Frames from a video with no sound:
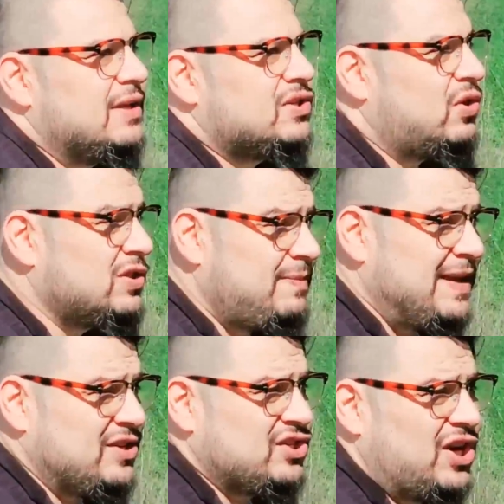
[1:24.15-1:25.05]
Souls of
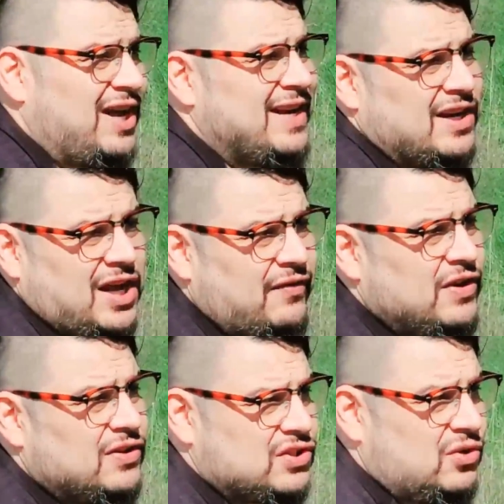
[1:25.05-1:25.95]
Magic's Dawn and the
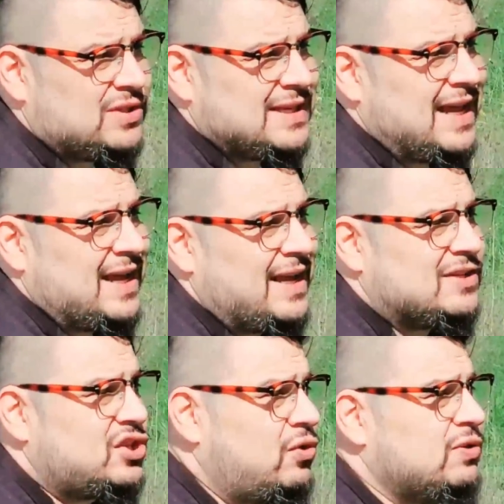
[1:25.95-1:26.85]
Covenant of Souls saga
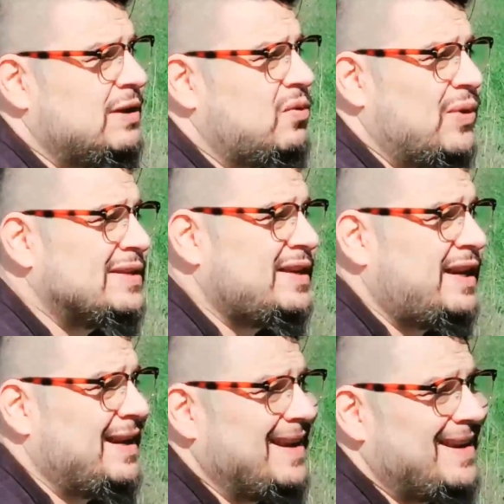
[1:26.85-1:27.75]
has tones that will
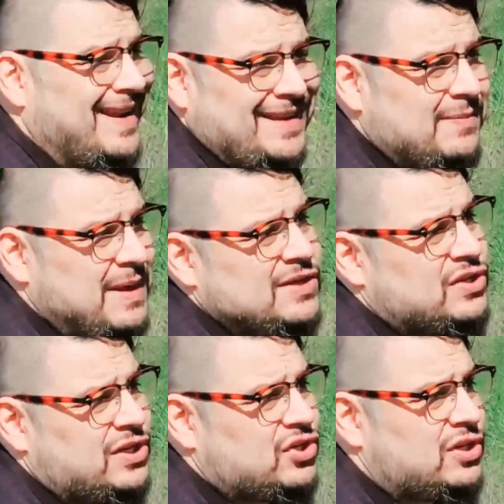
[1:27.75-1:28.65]
resonate and ignite the
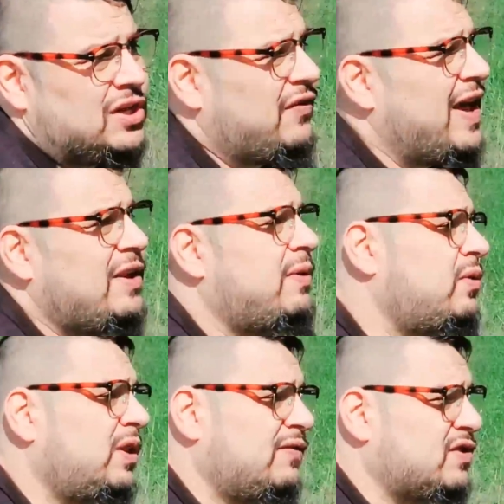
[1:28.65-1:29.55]
imagination of anyone
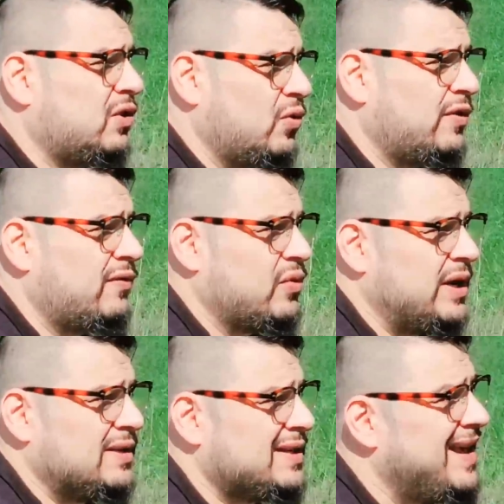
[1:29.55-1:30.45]
who loves The Lord of the
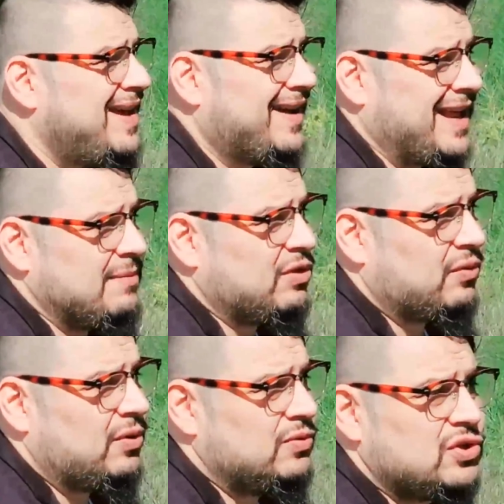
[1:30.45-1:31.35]
Rings, A Game of
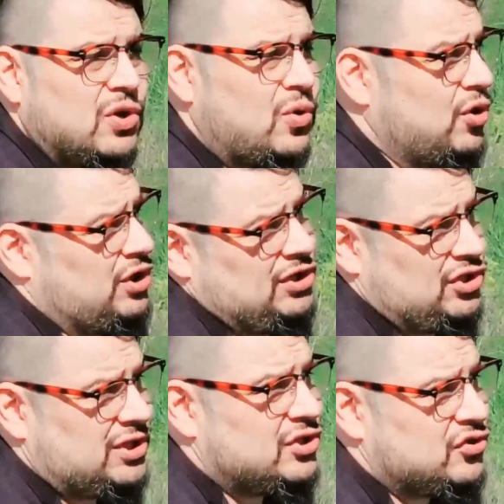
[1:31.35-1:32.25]
Thrones, or Dungeons &